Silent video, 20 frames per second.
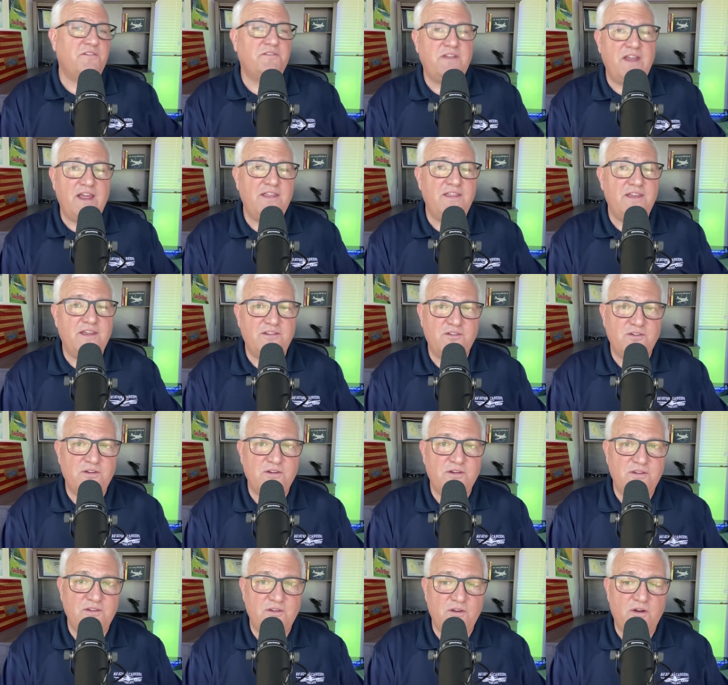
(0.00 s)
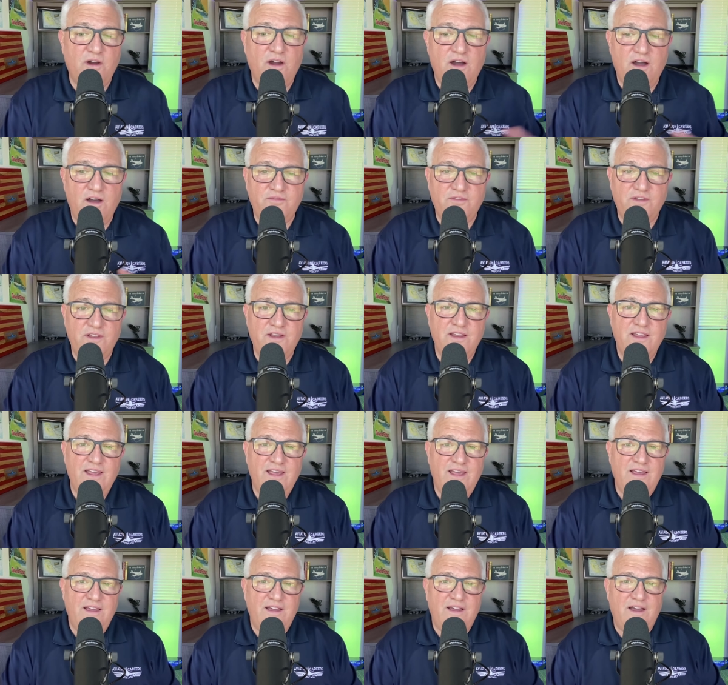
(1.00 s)
day that you're off. And,
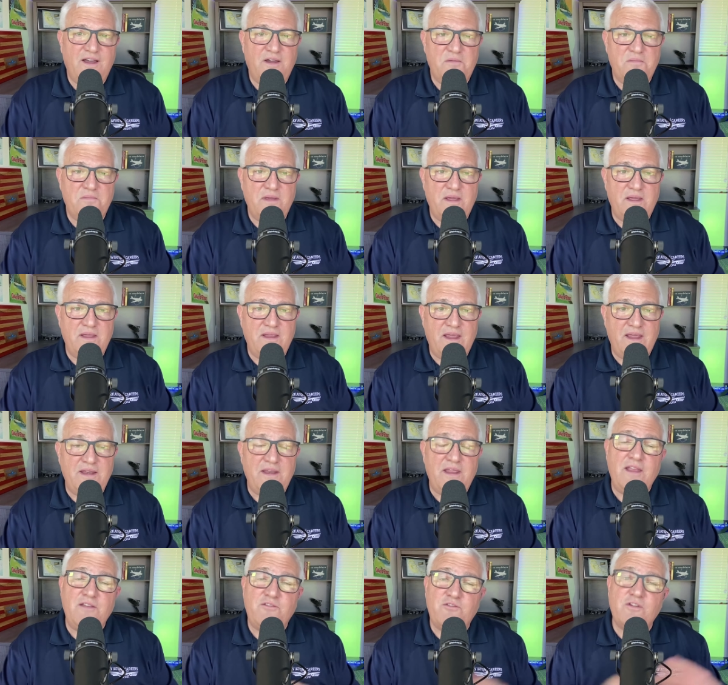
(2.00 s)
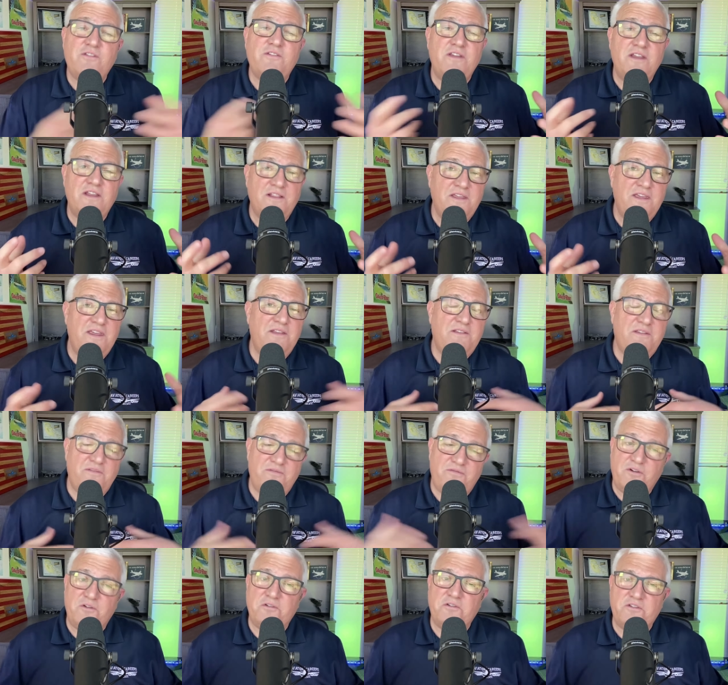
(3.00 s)
and interestingly, to
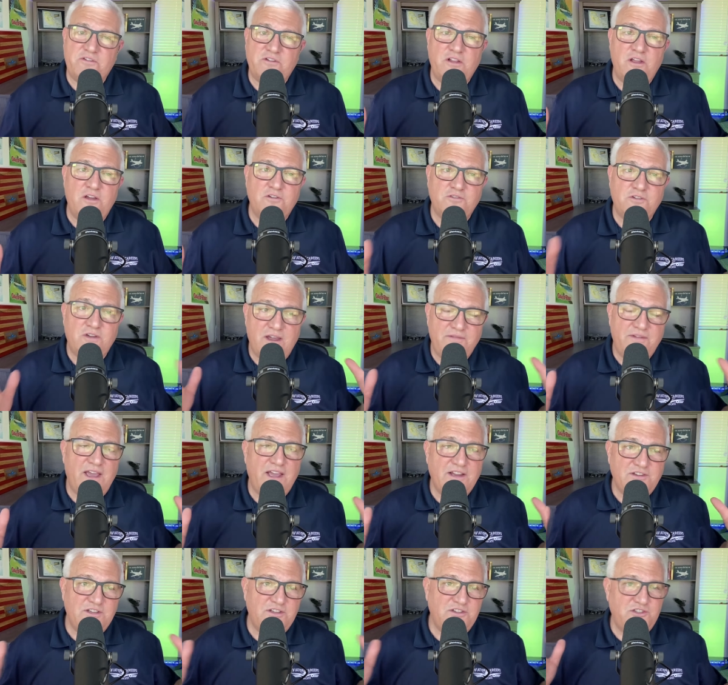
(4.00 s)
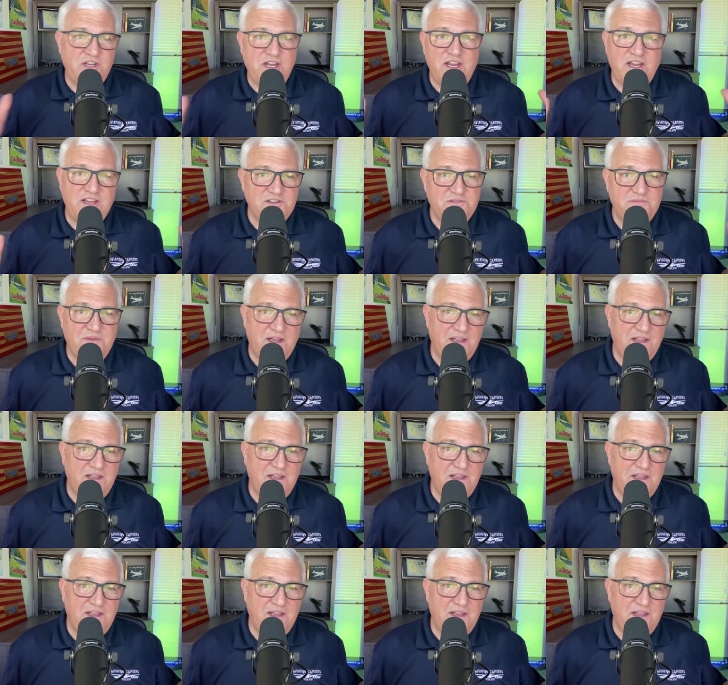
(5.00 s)
full disclosure, I've actually changed my